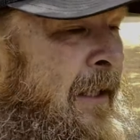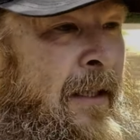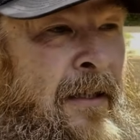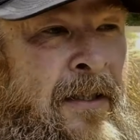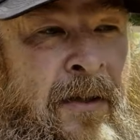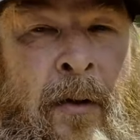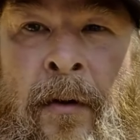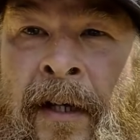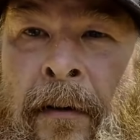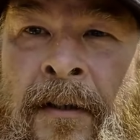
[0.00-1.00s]
the
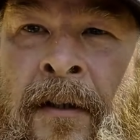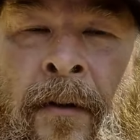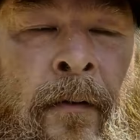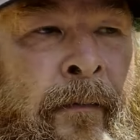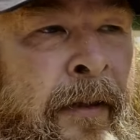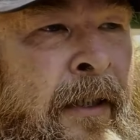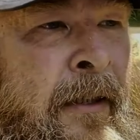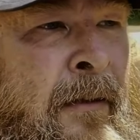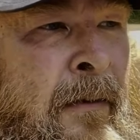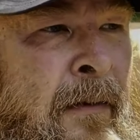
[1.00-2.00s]
solar, that was an old
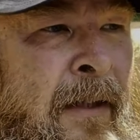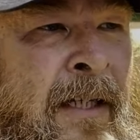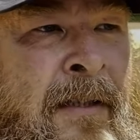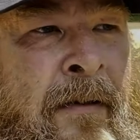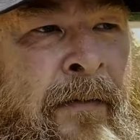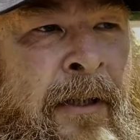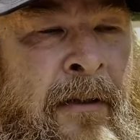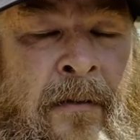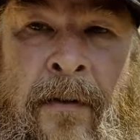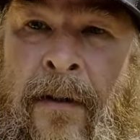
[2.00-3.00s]
video. Last two
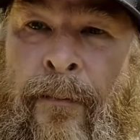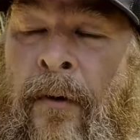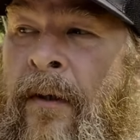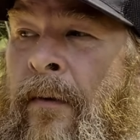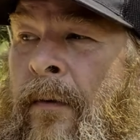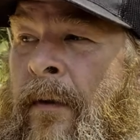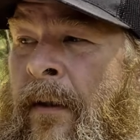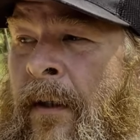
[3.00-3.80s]
videos, they're pretty old.